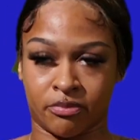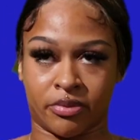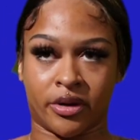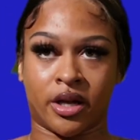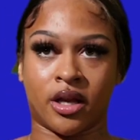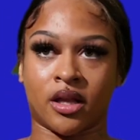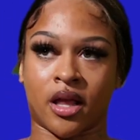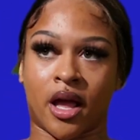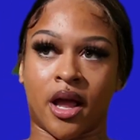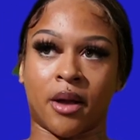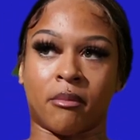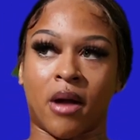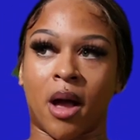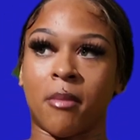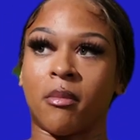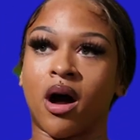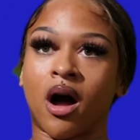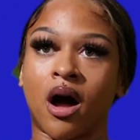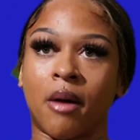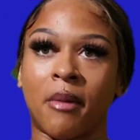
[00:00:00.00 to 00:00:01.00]
But like my
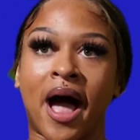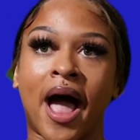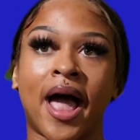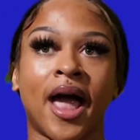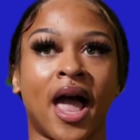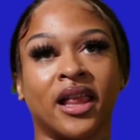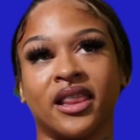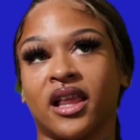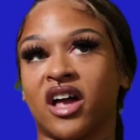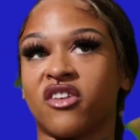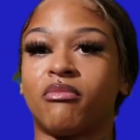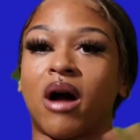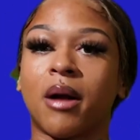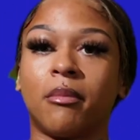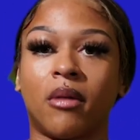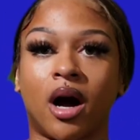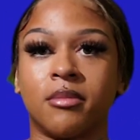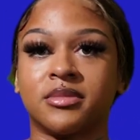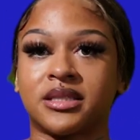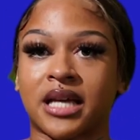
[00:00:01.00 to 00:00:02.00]
mom, I left my
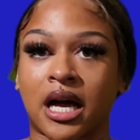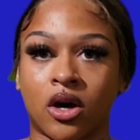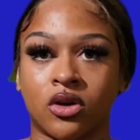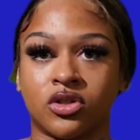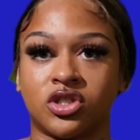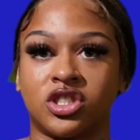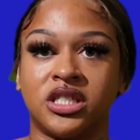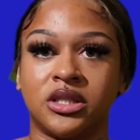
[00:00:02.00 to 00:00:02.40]
mom's house.